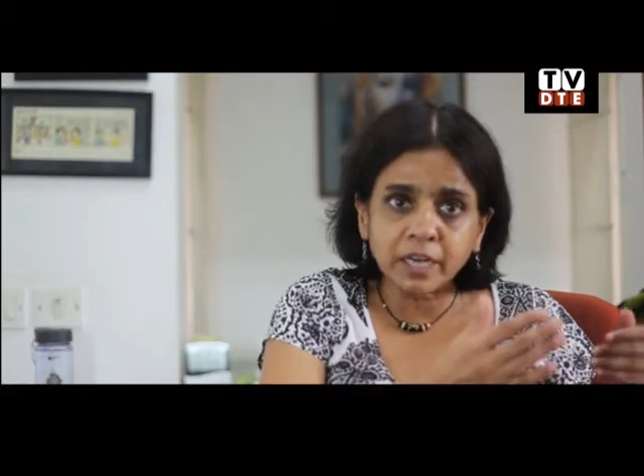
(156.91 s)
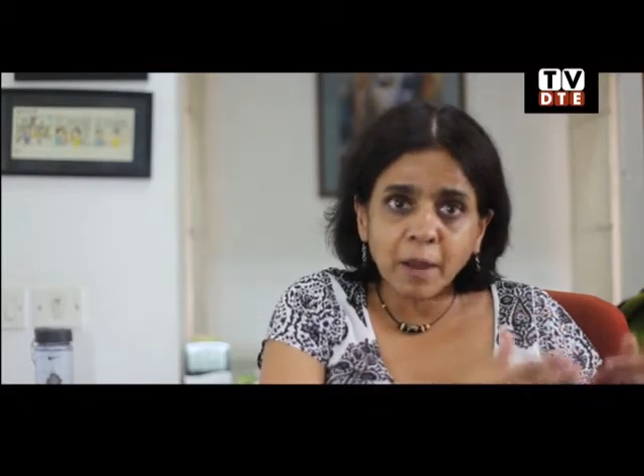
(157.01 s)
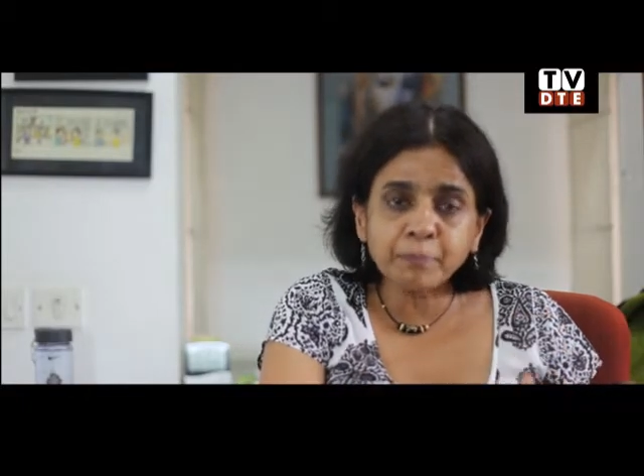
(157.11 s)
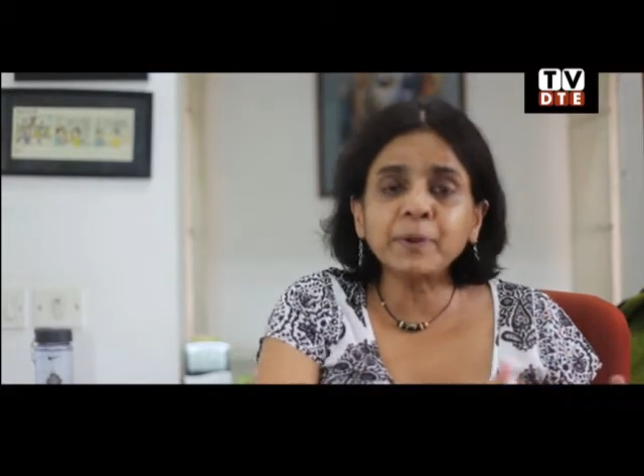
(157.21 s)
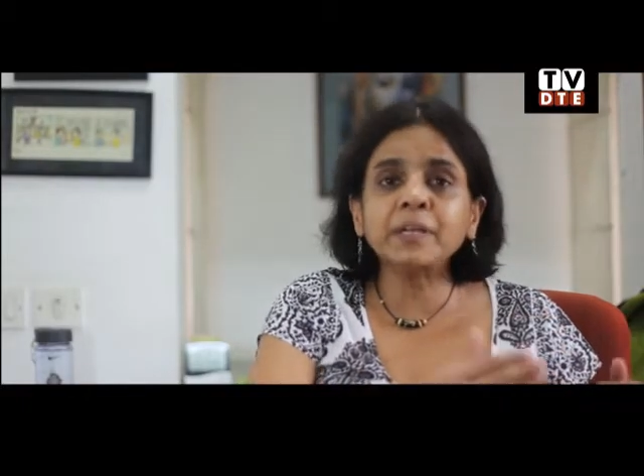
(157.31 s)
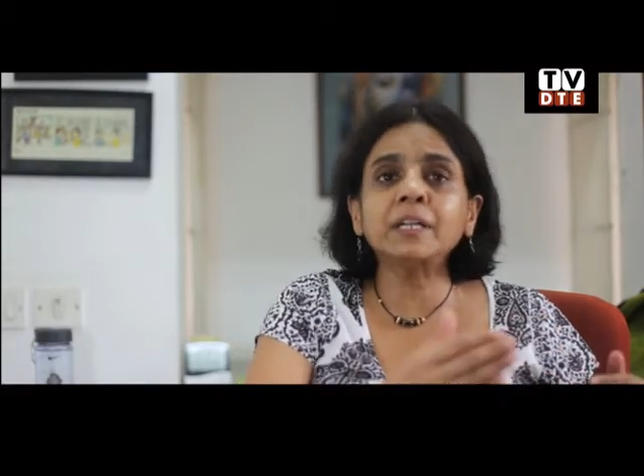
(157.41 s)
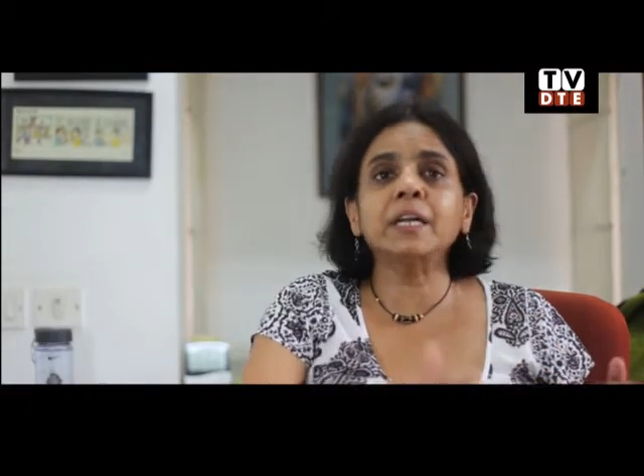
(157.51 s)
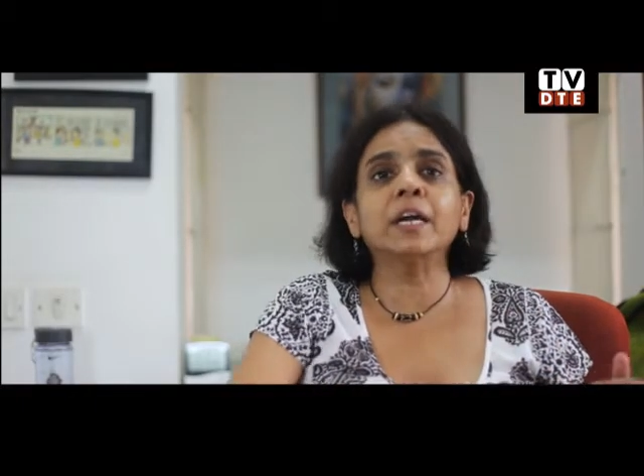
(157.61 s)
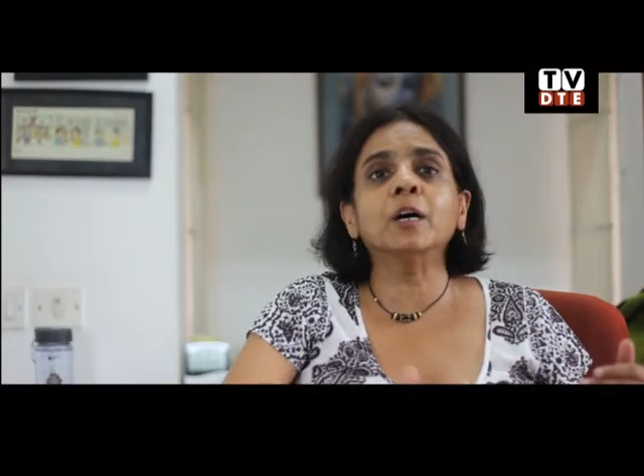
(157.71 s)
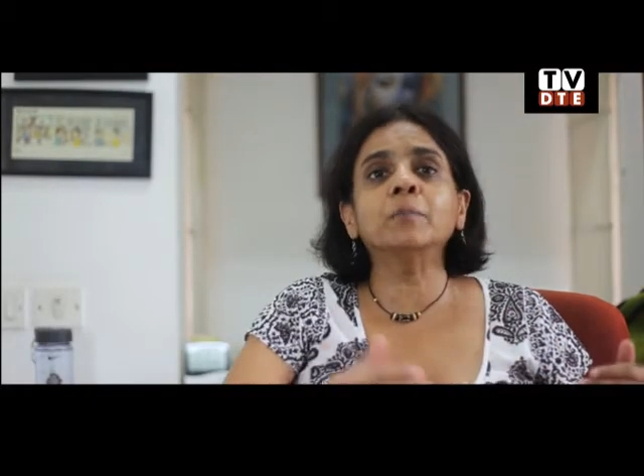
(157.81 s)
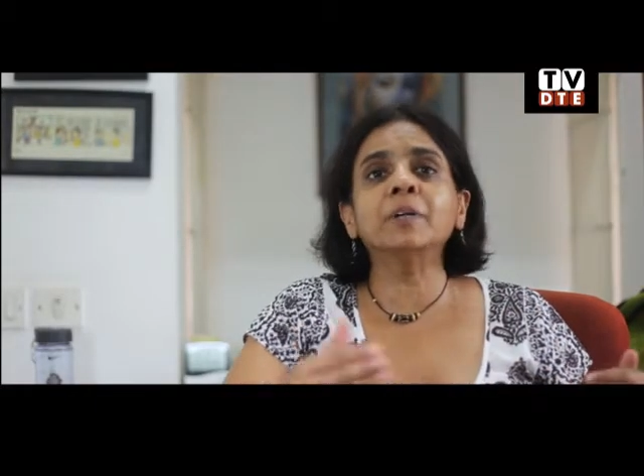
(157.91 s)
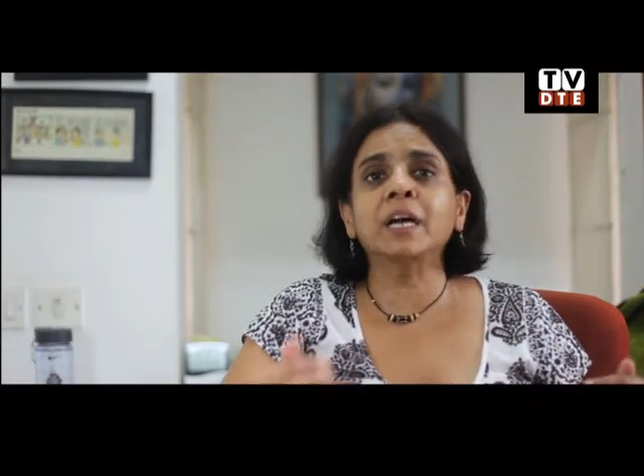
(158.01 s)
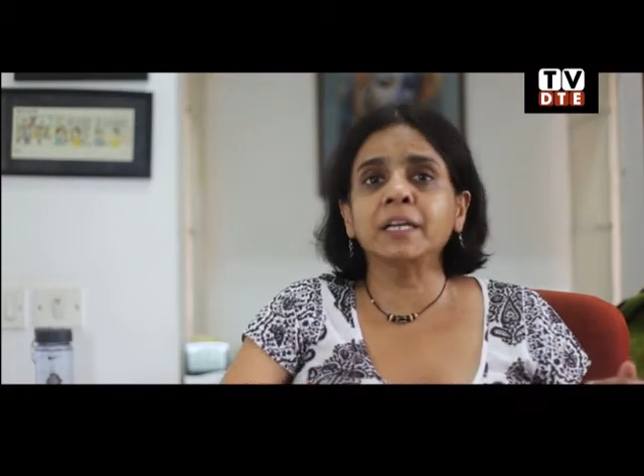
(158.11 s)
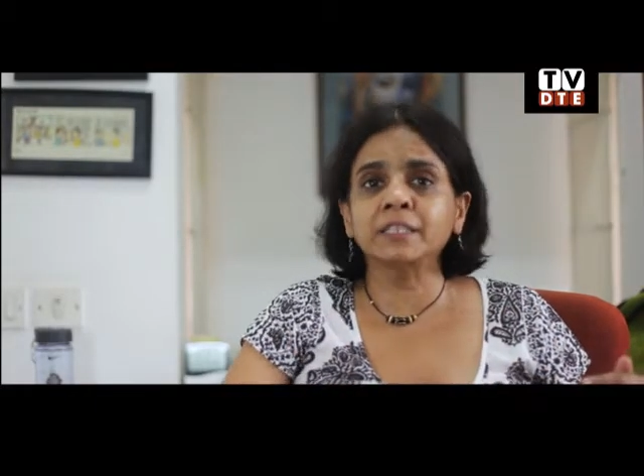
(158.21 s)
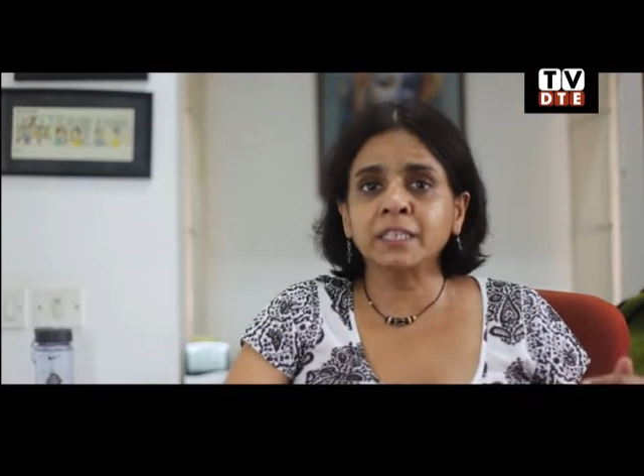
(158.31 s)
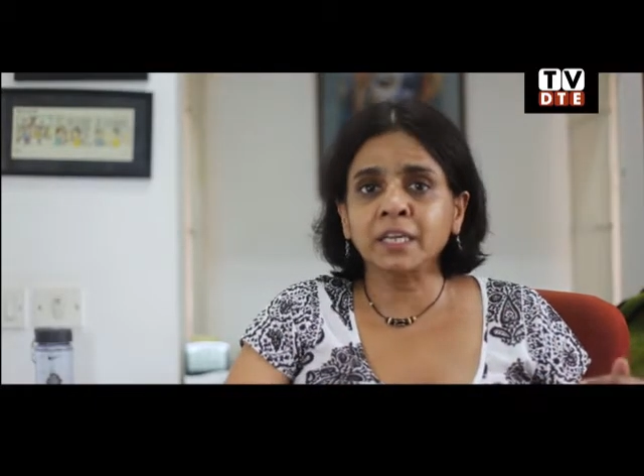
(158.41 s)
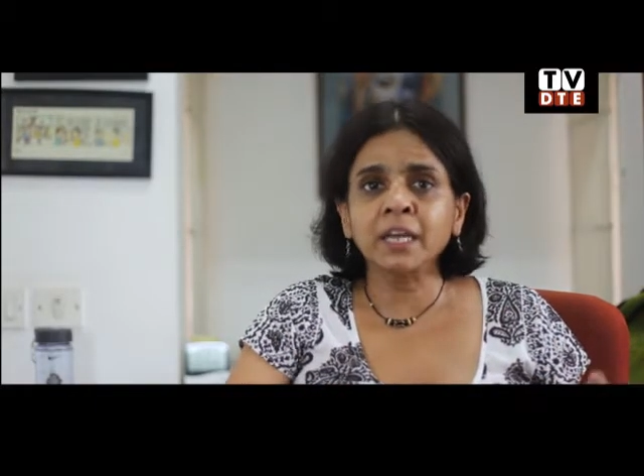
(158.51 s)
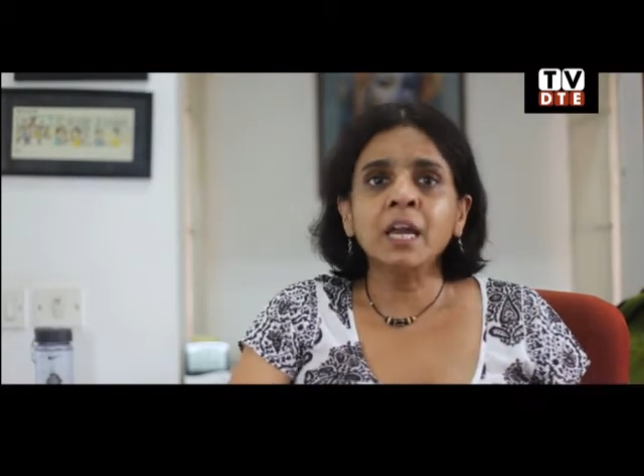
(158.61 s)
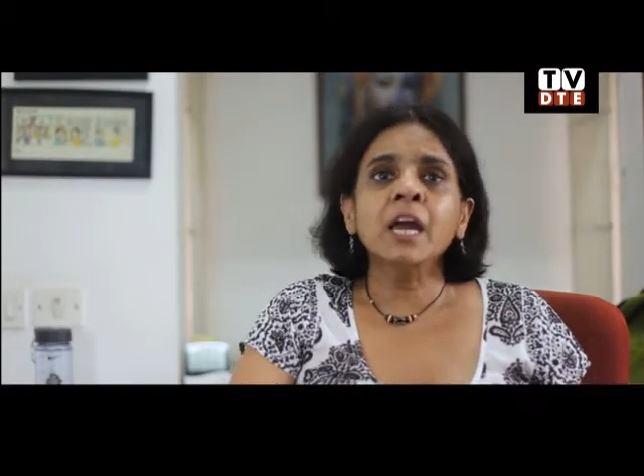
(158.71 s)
rapidly urbanizing,